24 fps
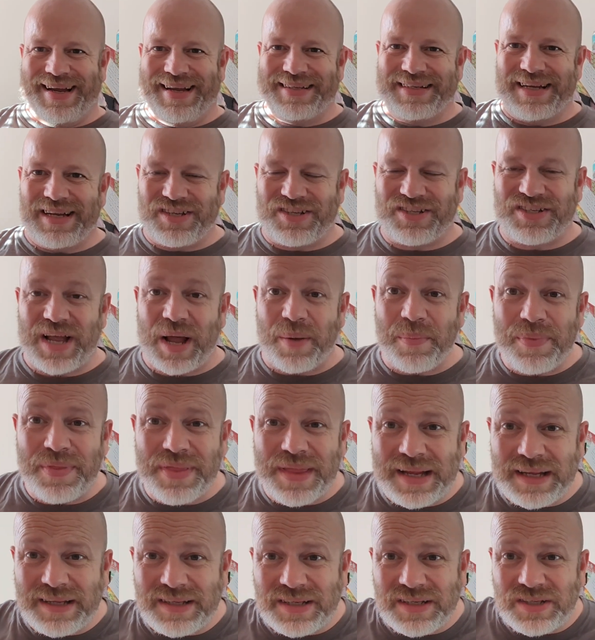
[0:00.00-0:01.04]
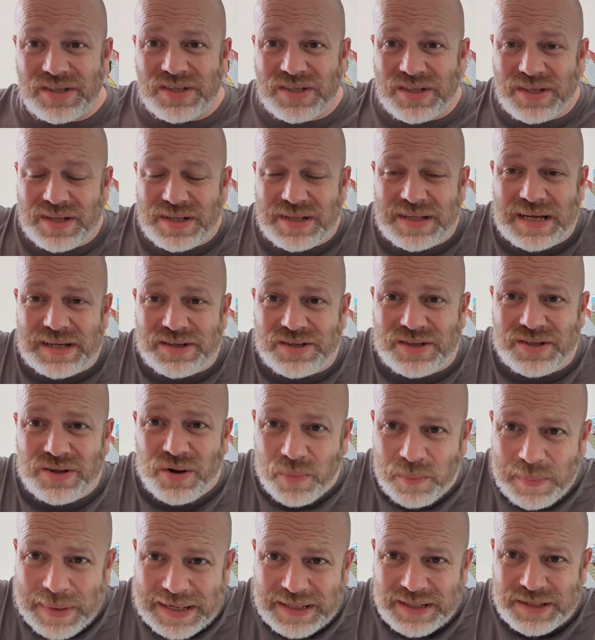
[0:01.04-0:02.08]
there's some things that's
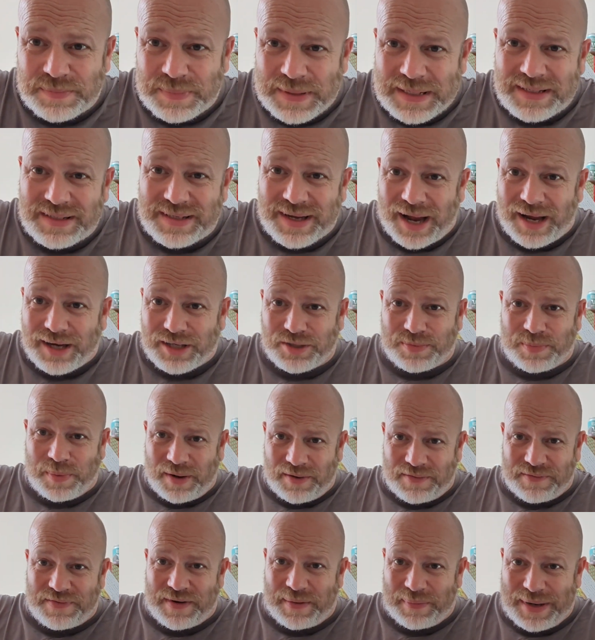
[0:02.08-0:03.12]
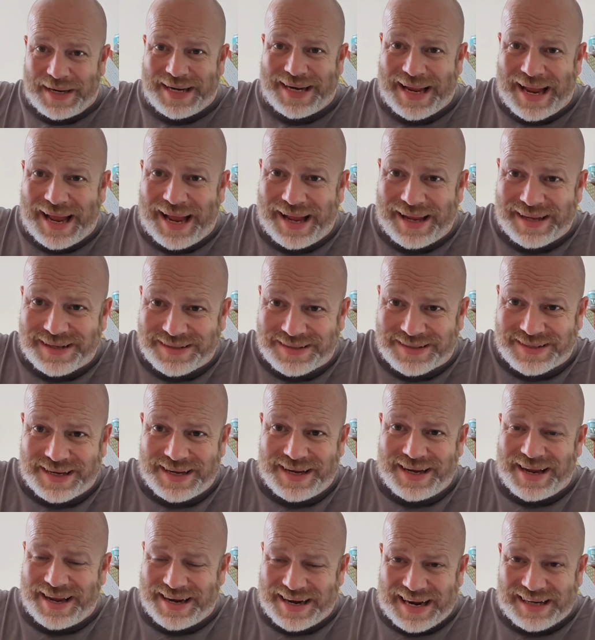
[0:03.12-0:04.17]
not meant to be touched by feminine hands,
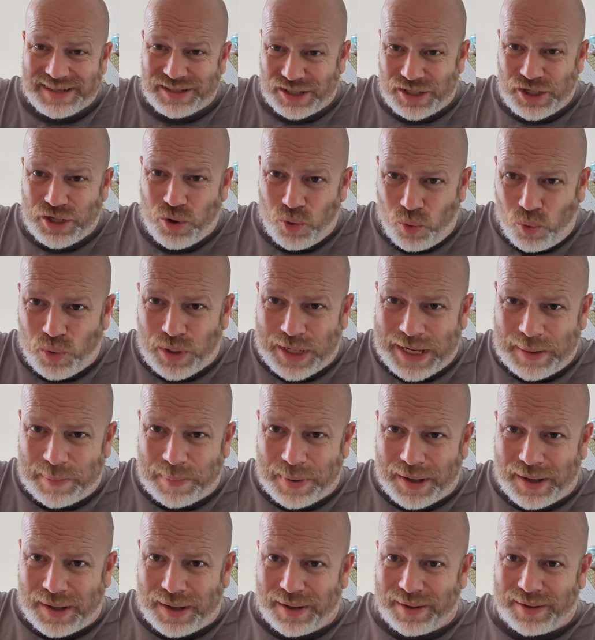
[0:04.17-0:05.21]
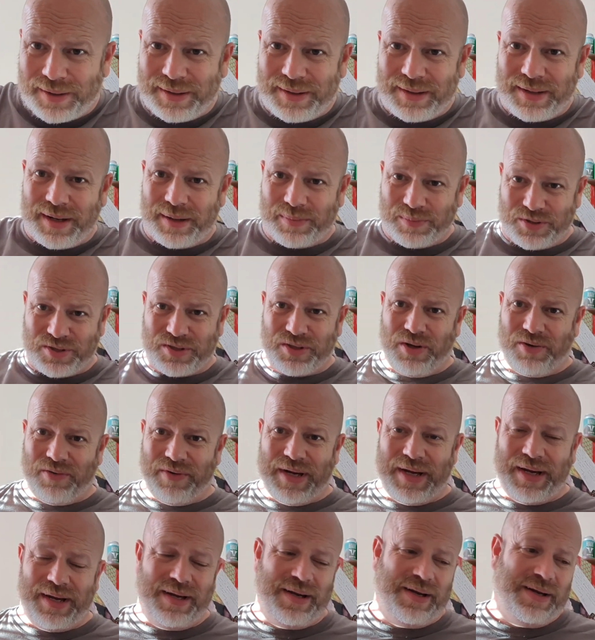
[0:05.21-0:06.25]
and that's a Yorkie bar. I'm
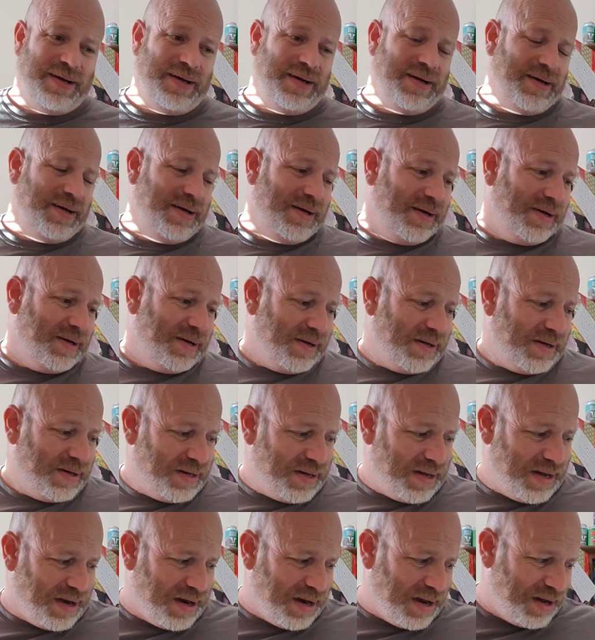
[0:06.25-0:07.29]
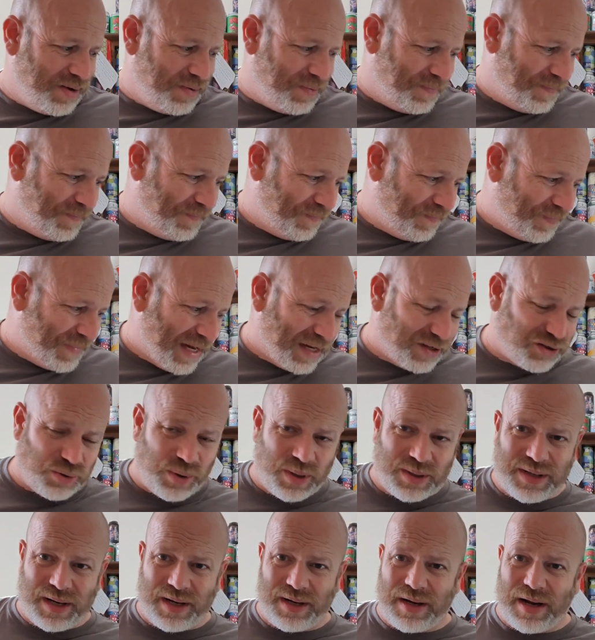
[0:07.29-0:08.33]
sorry. You know, that's why
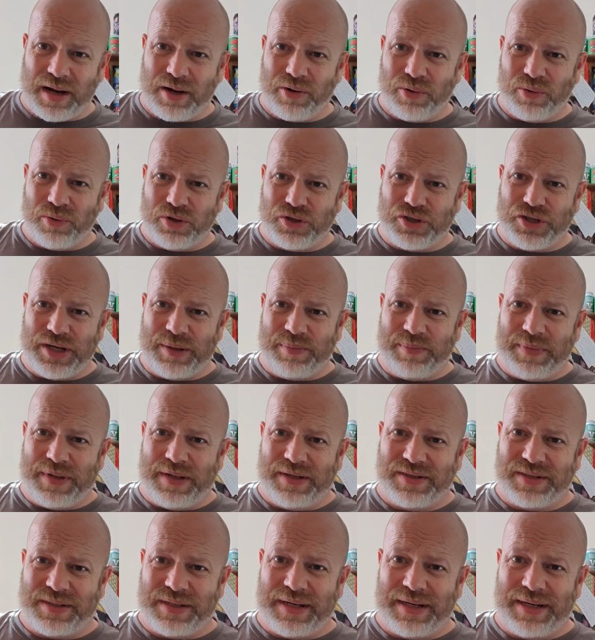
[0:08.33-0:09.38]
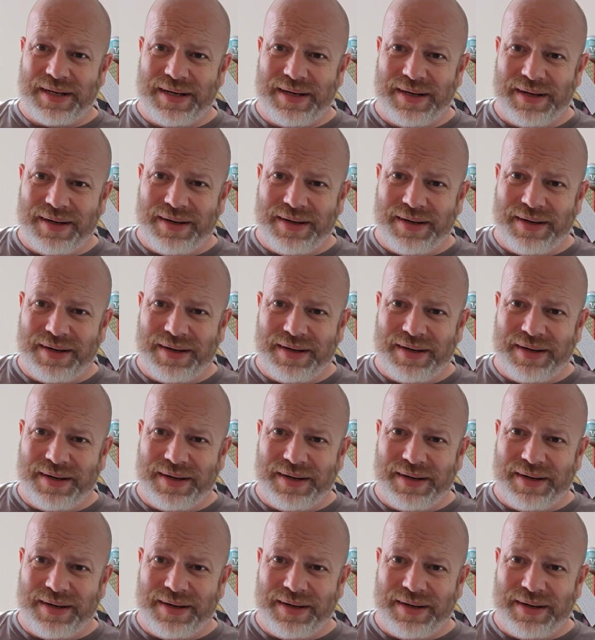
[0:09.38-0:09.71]
I don't go to a gym, you see.